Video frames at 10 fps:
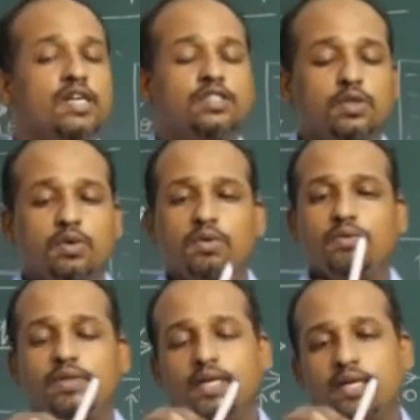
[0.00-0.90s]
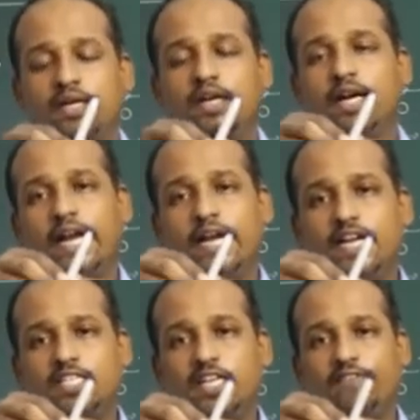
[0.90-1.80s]
So the
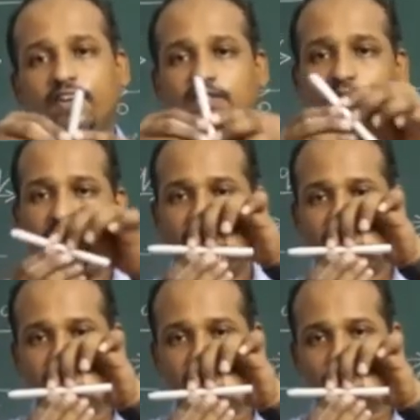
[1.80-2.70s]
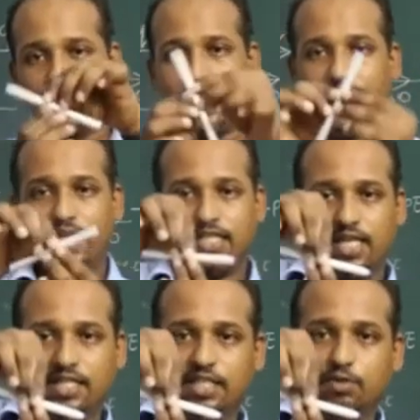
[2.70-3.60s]
energy difference between this
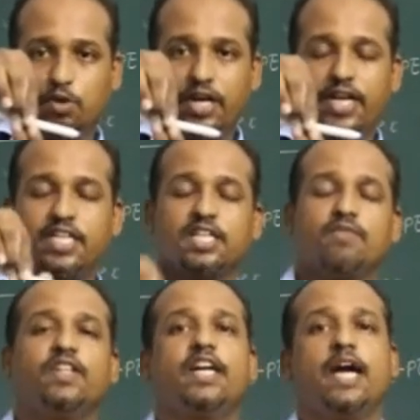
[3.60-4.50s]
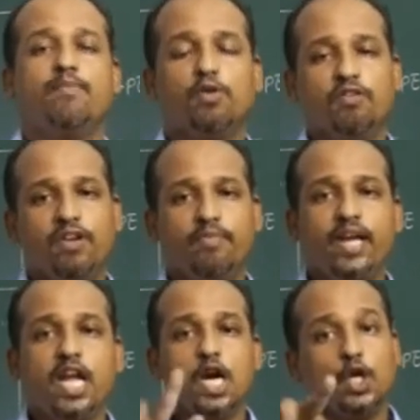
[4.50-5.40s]
orientation and this orientation of the dipole will
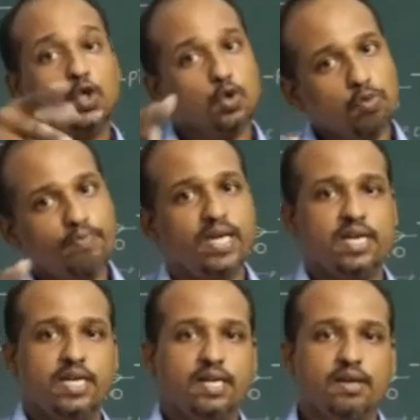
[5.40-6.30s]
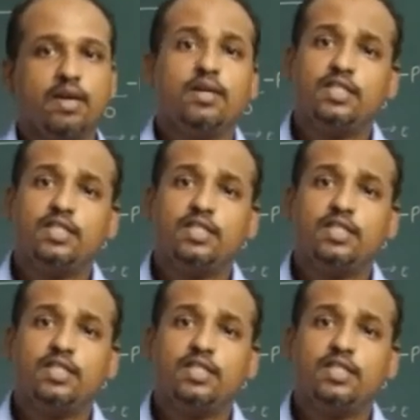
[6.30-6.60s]
be 2PE.